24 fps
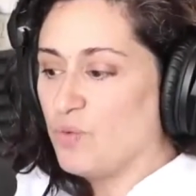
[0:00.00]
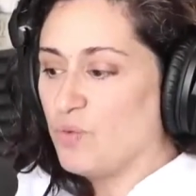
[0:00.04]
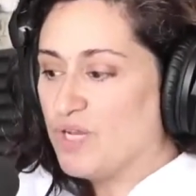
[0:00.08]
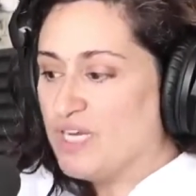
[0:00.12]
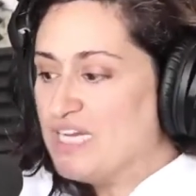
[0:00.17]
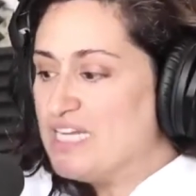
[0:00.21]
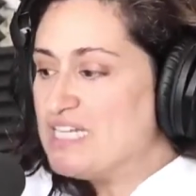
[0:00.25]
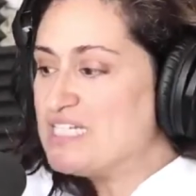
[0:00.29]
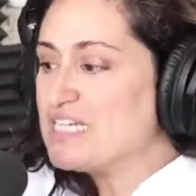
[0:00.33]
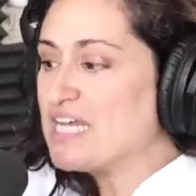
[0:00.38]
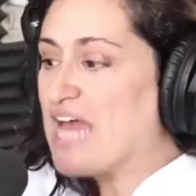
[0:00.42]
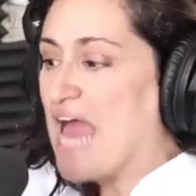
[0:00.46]
you
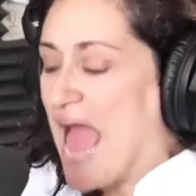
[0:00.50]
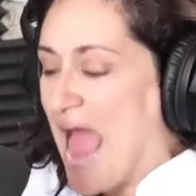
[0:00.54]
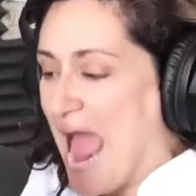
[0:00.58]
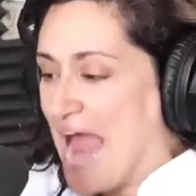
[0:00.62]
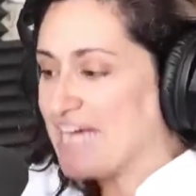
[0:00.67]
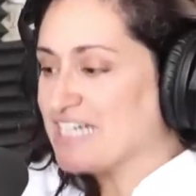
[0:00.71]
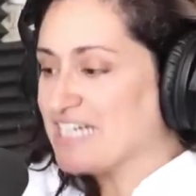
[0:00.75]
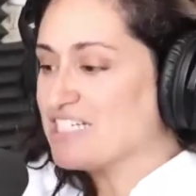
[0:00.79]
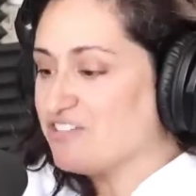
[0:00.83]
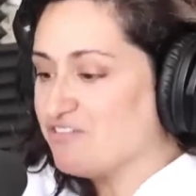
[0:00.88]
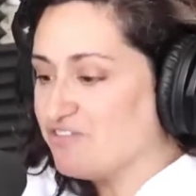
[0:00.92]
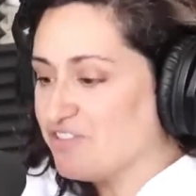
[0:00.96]
need to
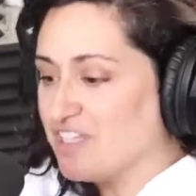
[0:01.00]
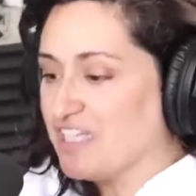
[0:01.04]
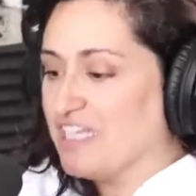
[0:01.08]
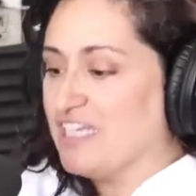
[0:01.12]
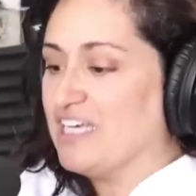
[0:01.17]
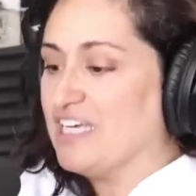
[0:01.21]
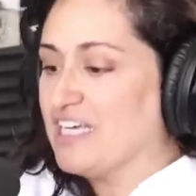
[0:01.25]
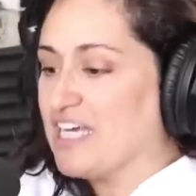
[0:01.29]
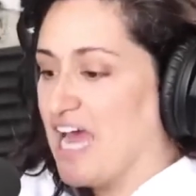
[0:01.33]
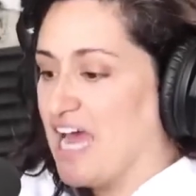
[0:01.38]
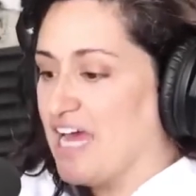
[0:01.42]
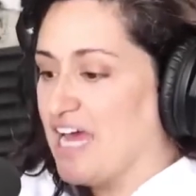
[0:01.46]

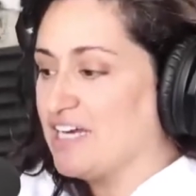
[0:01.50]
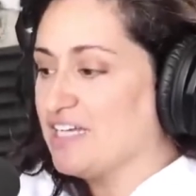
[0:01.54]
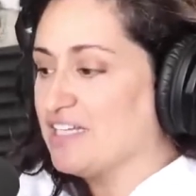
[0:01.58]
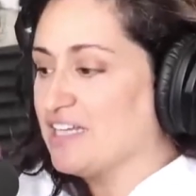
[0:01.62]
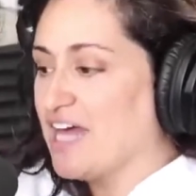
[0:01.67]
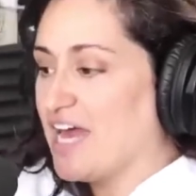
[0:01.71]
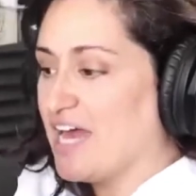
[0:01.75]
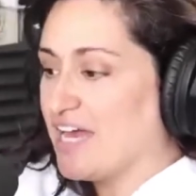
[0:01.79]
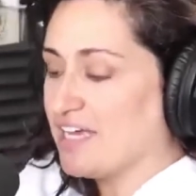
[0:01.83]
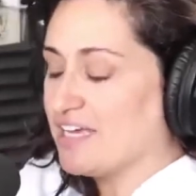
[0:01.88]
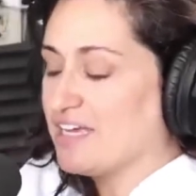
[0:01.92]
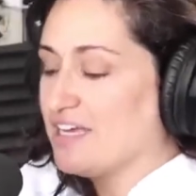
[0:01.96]
actively kind of
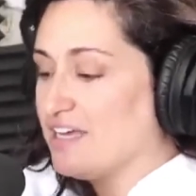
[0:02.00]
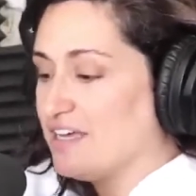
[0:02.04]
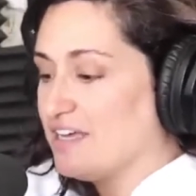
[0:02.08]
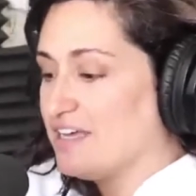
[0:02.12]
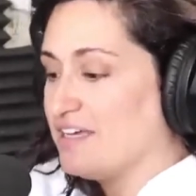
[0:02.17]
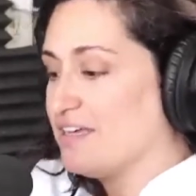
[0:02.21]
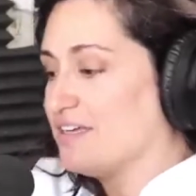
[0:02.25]
like